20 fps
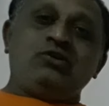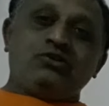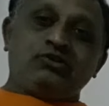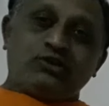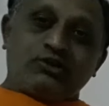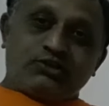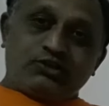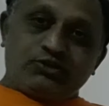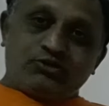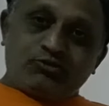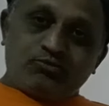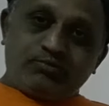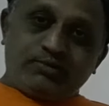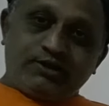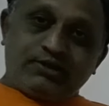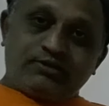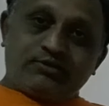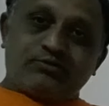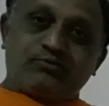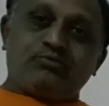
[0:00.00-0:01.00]

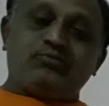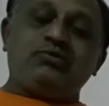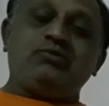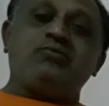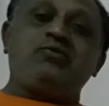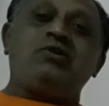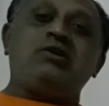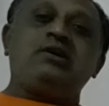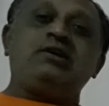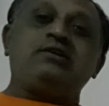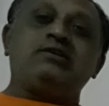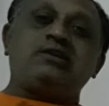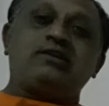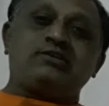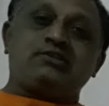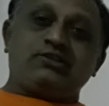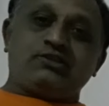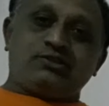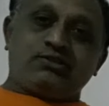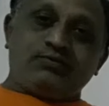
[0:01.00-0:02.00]
32-bit we want or
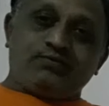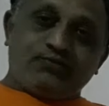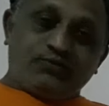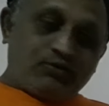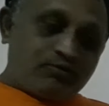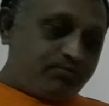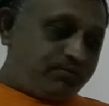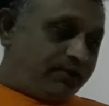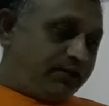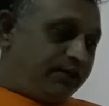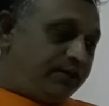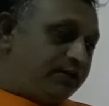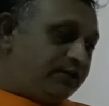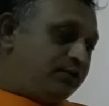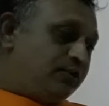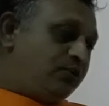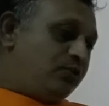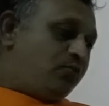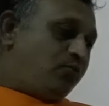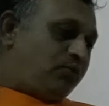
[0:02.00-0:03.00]

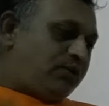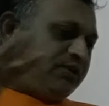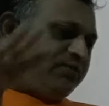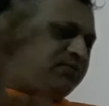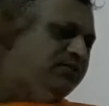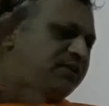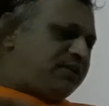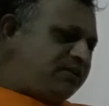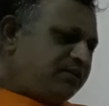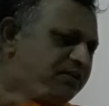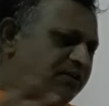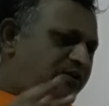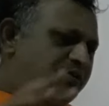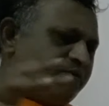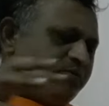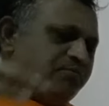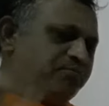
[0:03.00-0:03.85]
64-bit, whatever,